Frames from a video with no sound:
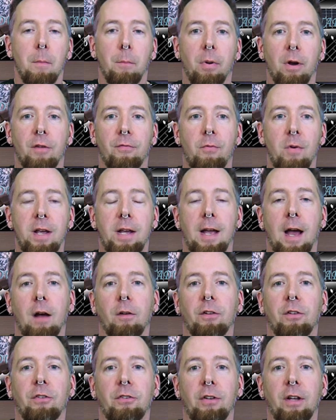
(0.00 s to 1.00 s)
But if we
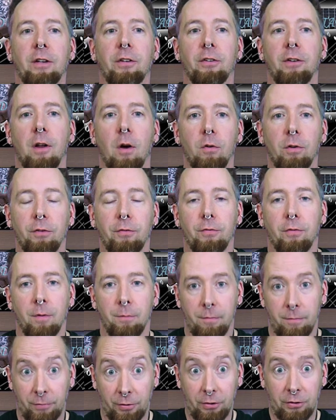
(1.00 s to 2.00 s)
count 6 notes
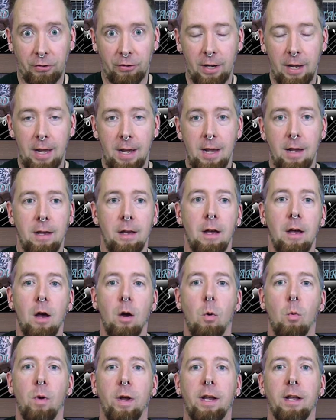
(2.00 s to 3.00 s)
from C,
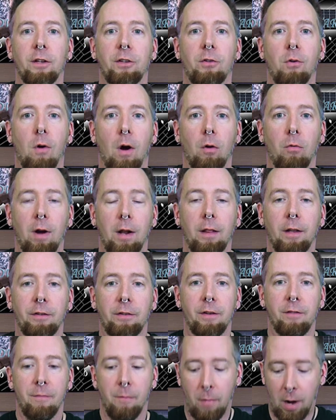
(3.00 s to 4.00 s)
we get to our
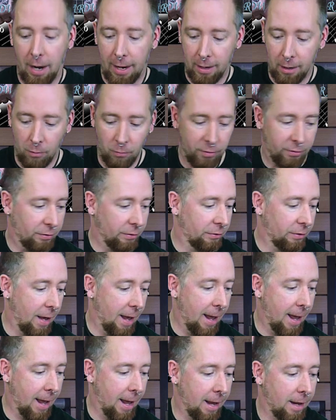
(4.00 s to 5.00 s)
relative minor, which is
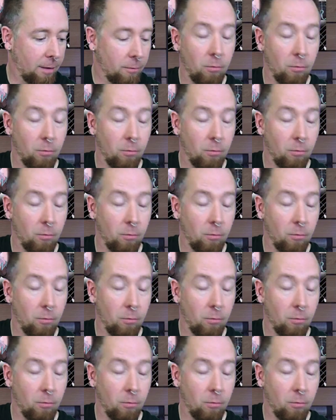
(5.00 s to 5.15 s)
A.